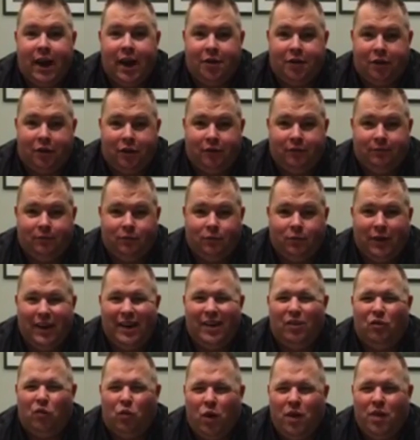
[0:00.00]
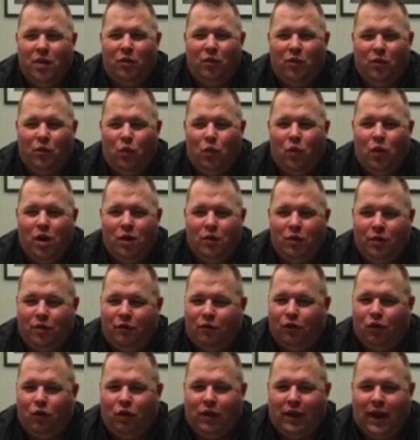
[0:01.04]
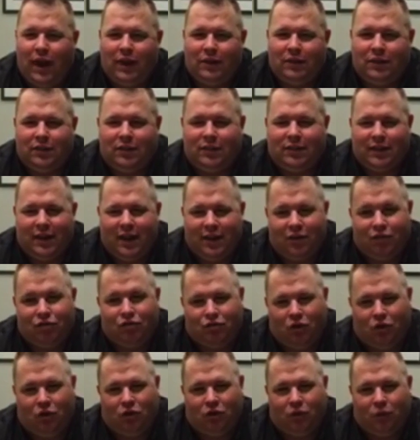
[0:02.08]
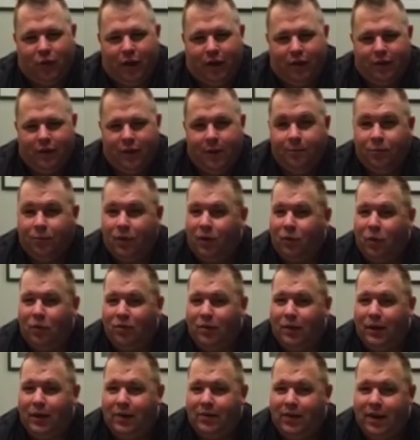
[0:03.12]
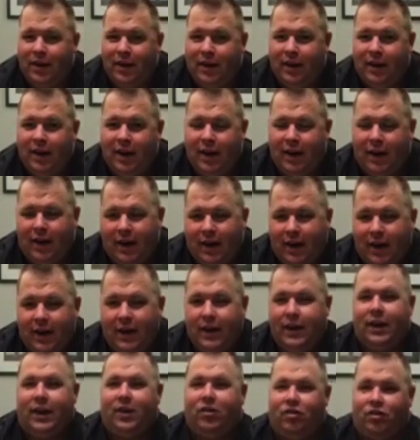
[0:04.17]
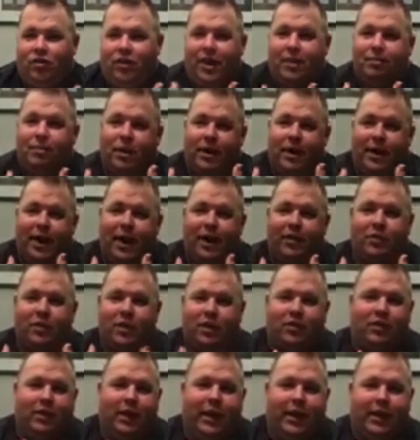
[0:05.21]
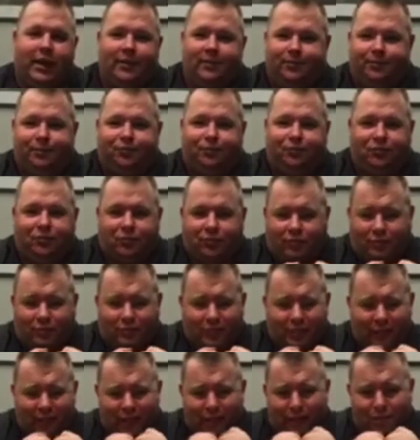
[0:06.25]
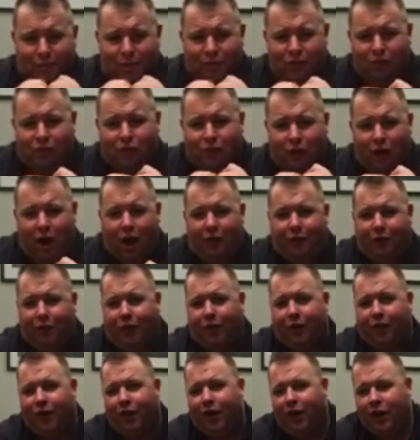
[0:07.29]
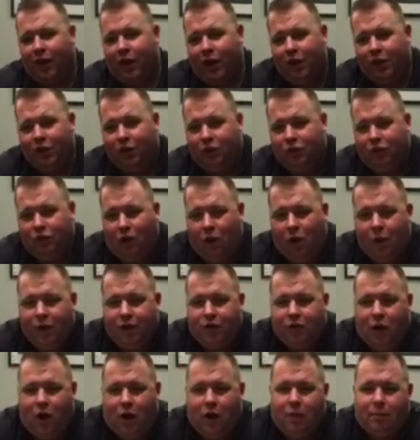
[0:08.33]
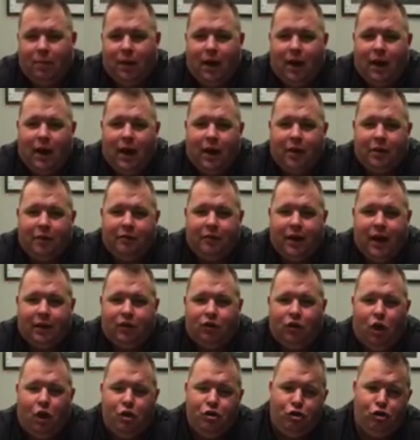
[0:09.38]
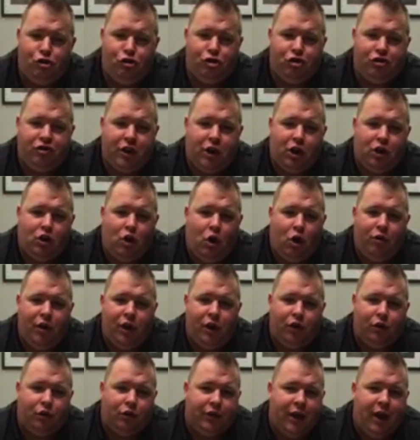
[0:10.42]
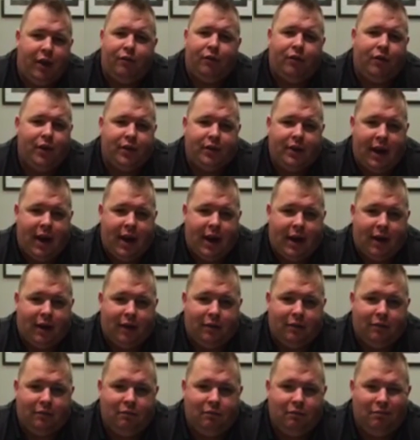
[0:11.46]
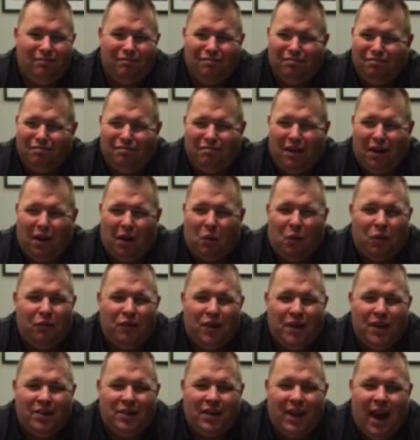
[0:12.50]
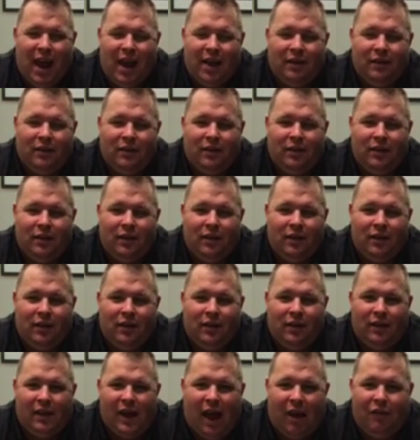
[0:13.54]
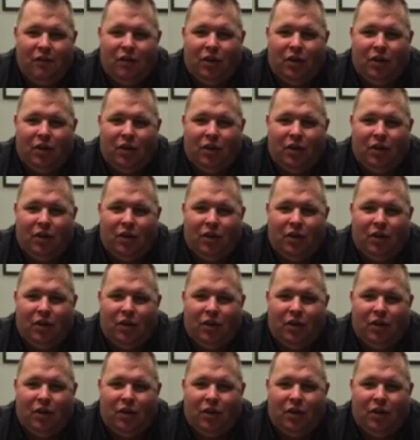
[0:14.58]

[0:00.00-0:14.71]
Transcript: could not stand her. We did one of, the, one of the few classes that I struggled with. It wasn't because I didn't get it, it's just I butted heads with this lady. And Mrs. Crawford used to always talk about how the fact, yo, you should set a goal that you'll never attain. I go, what fun is that?